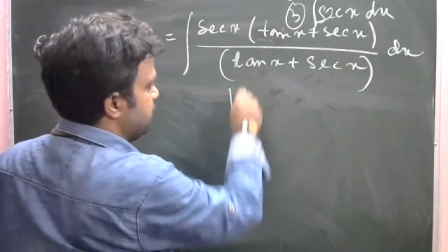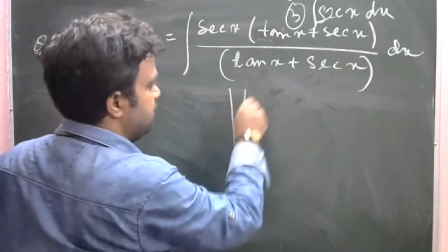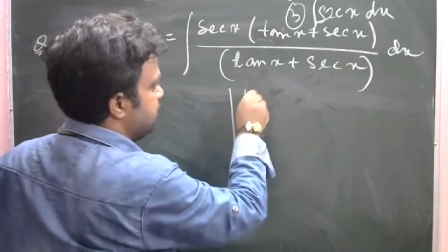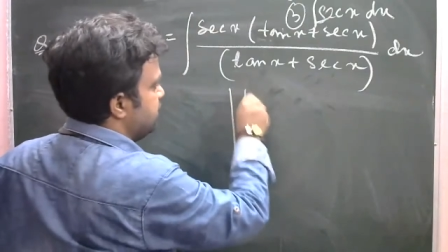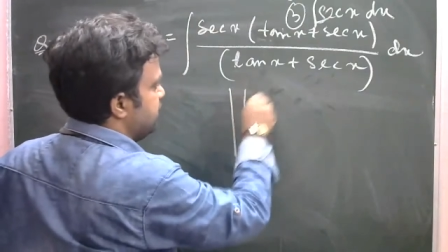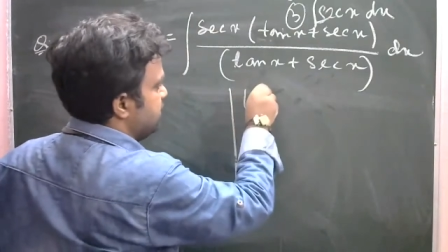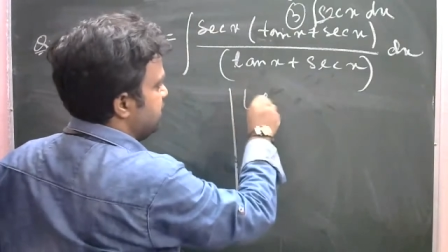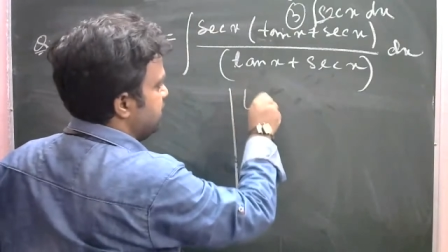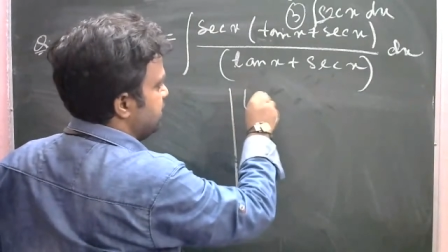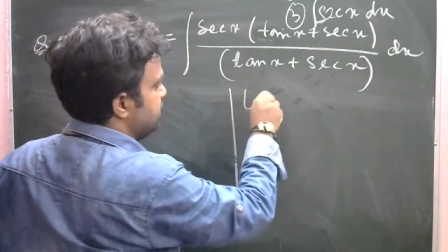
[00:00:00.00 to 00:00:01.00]
I'll take
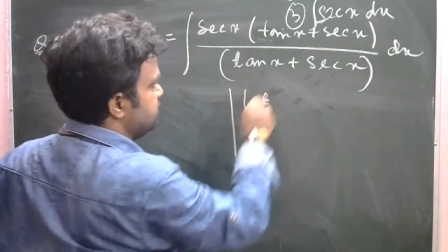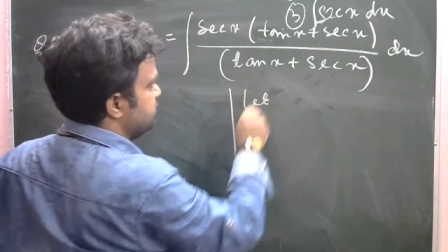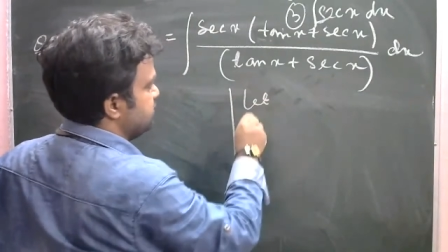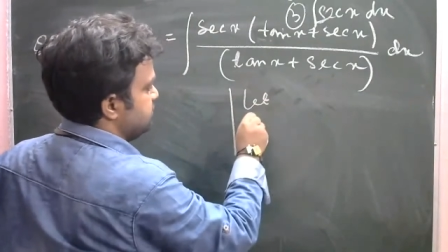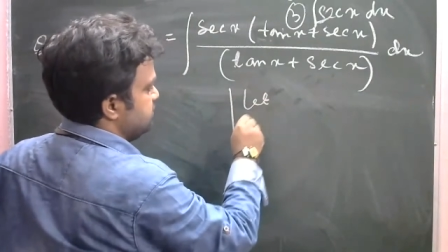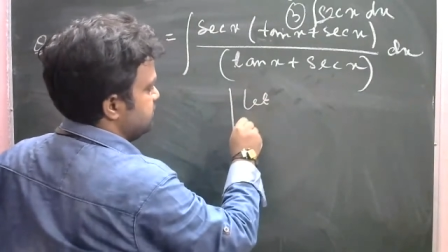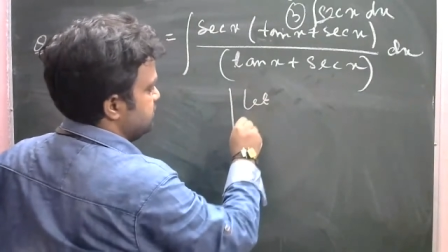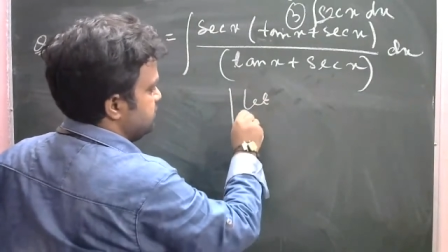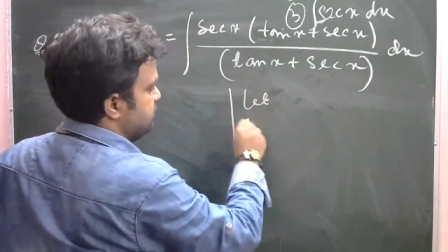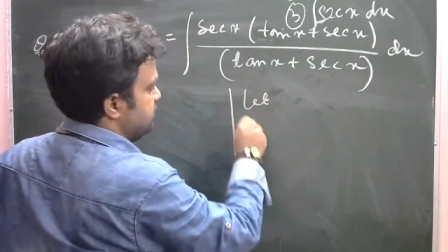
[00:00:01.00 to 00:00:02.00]
let
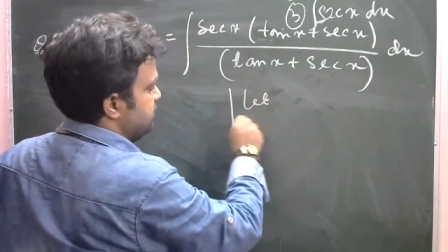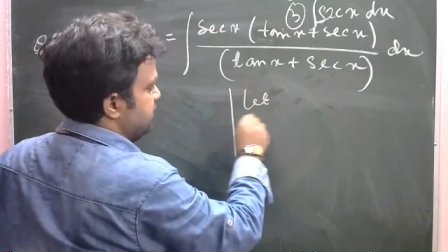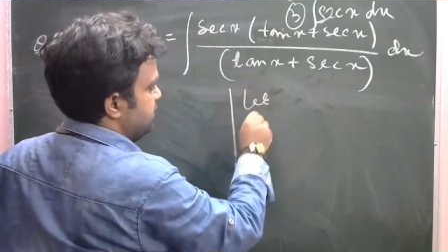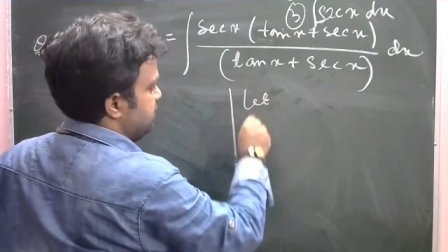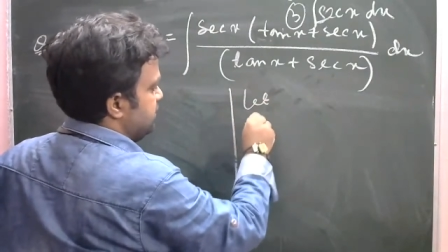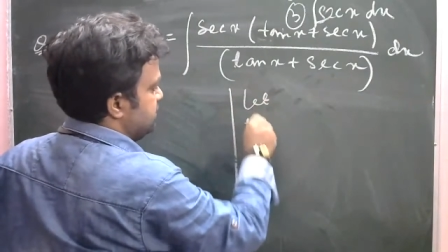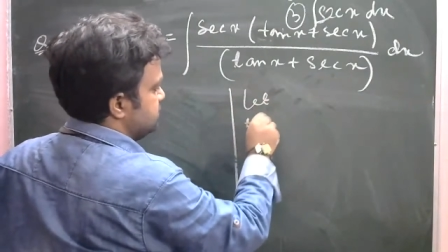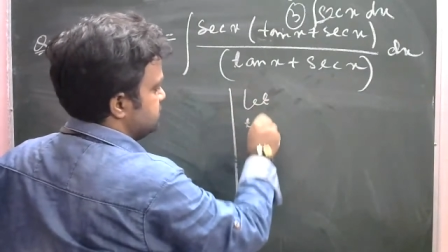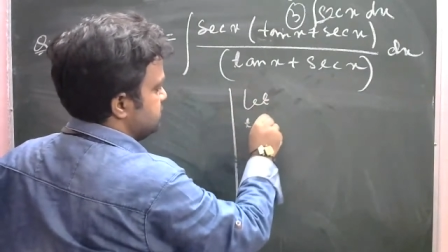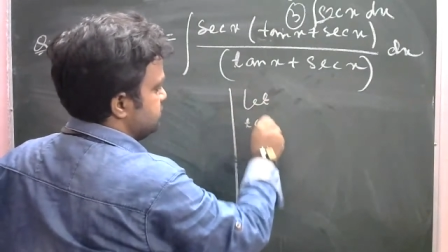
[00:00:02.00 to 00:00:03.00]
10x.
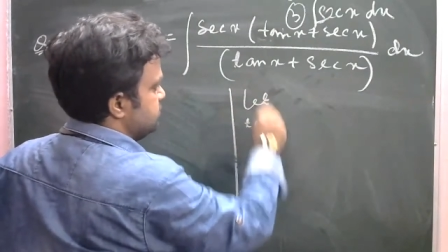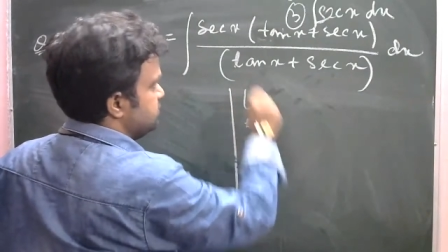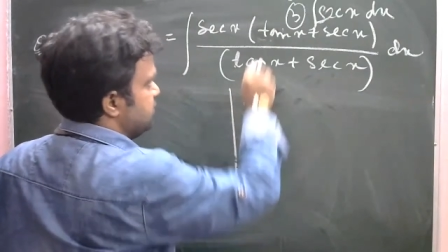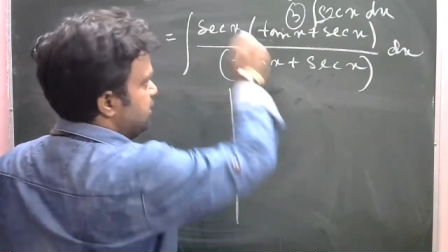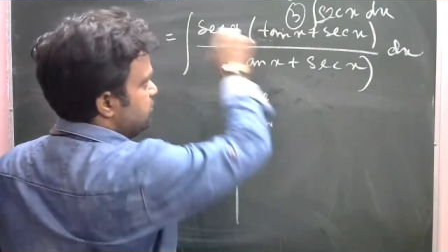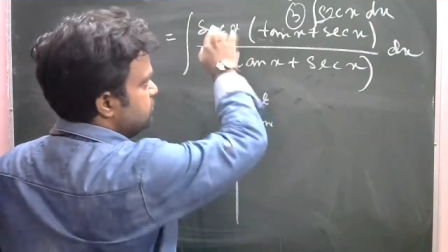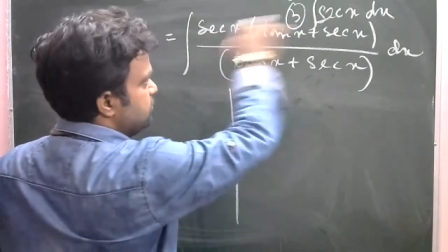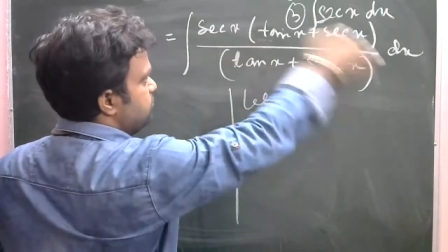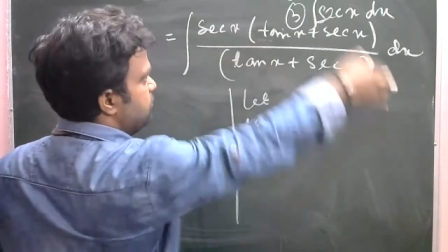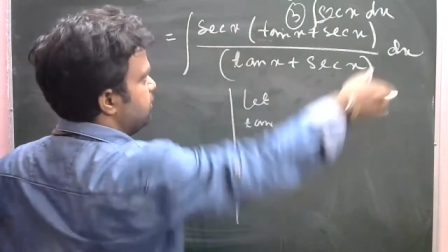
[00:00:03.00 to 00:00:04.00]
You will see how the
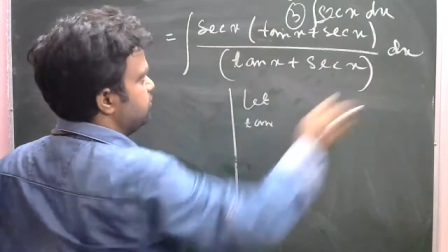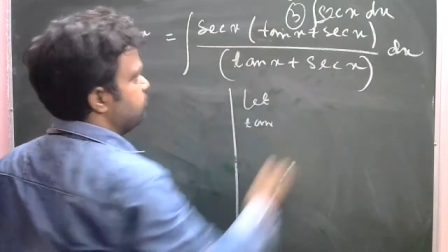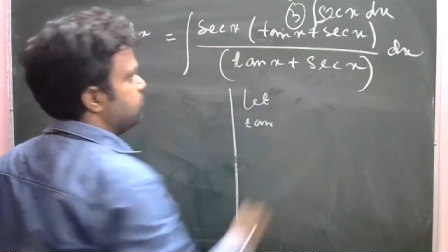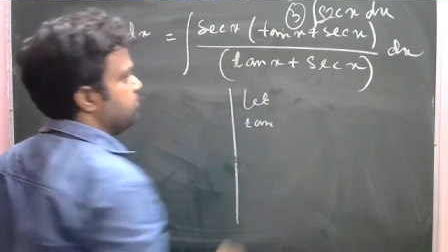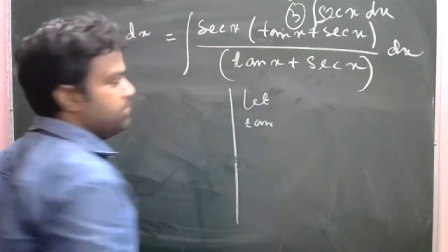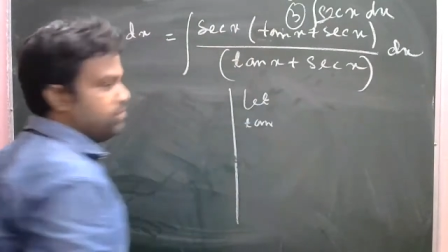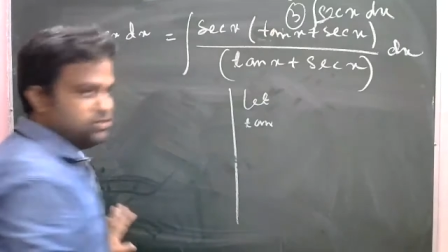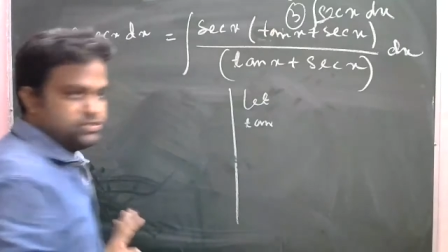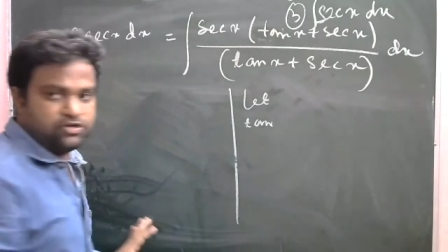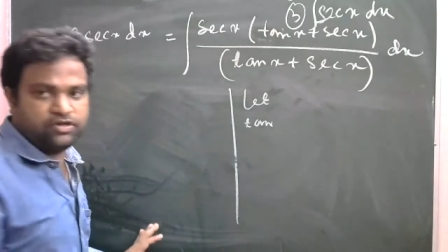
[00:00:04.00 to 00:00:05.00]
numerator will be
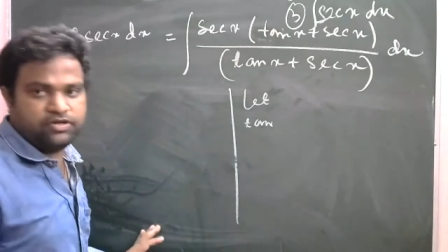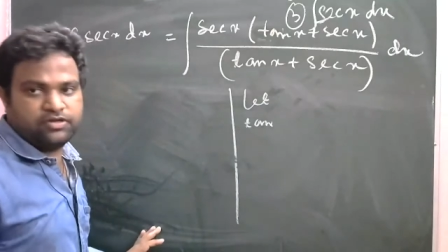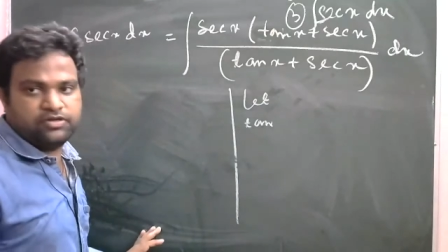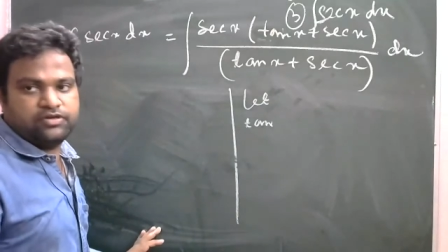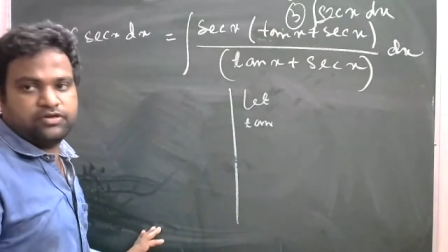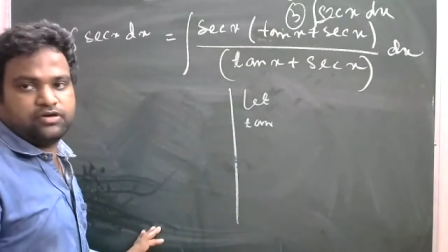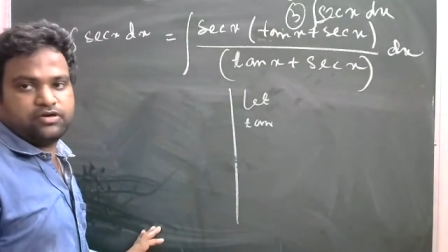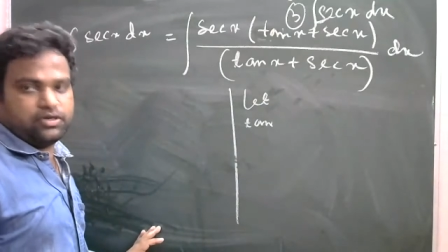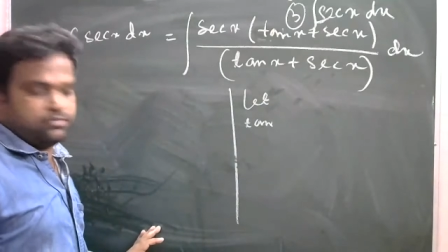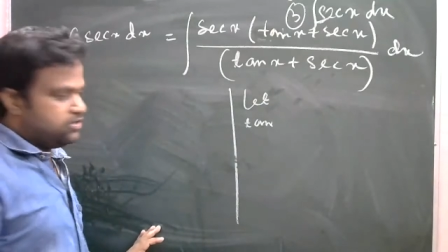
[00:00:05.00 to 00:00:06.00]
also
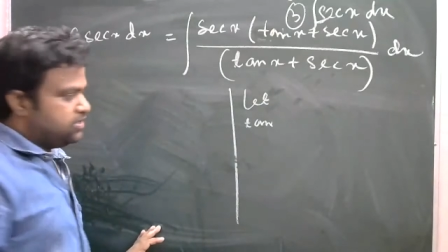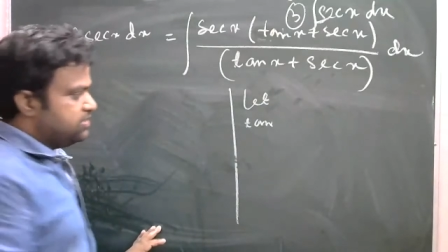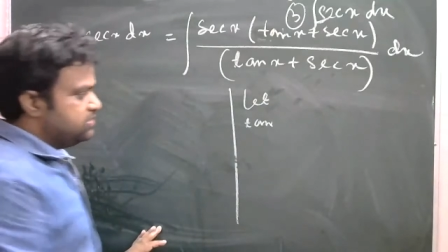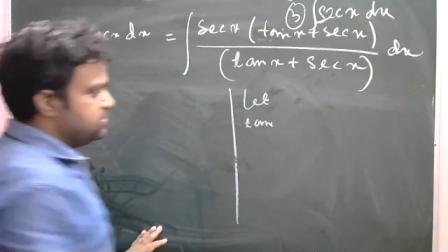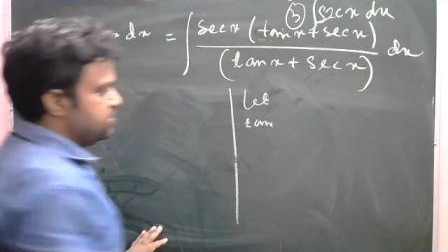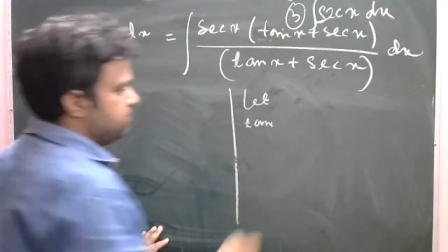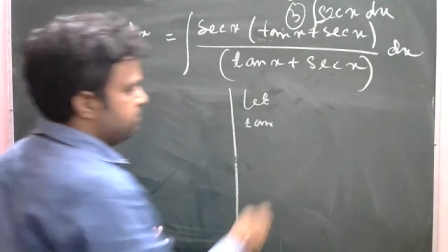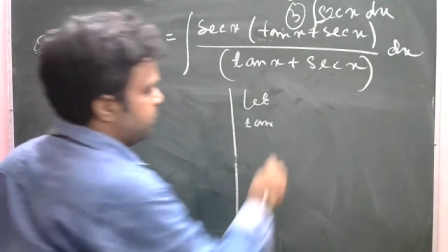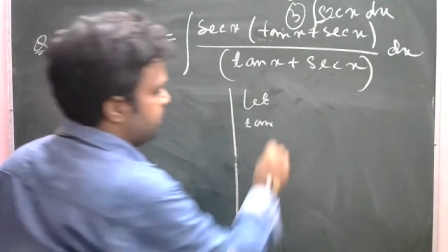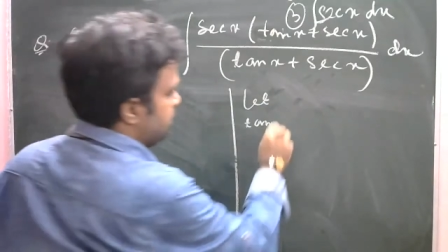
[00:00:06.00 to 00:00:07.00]
converted easily.